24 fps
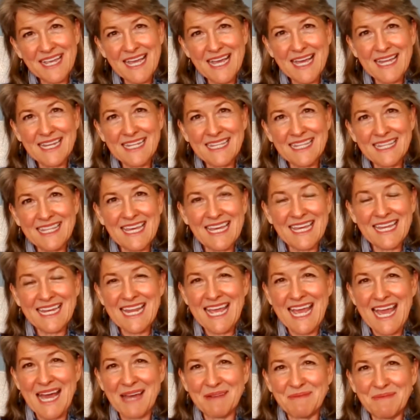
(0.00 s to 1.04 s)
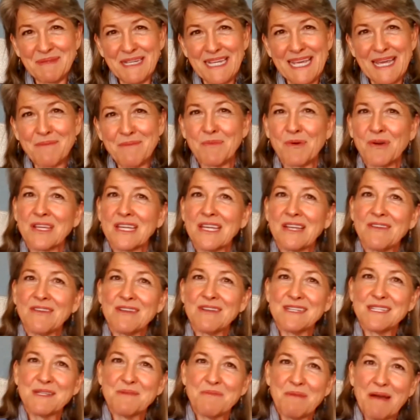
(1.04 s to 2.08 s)
and then had me get more
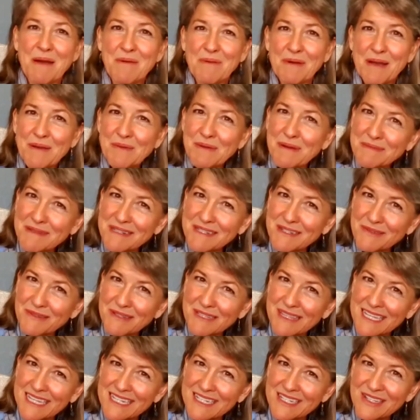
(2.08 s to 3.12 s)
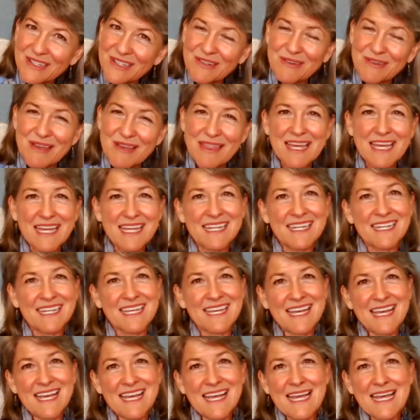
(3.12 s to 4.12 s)
curious about why women do what they do, and then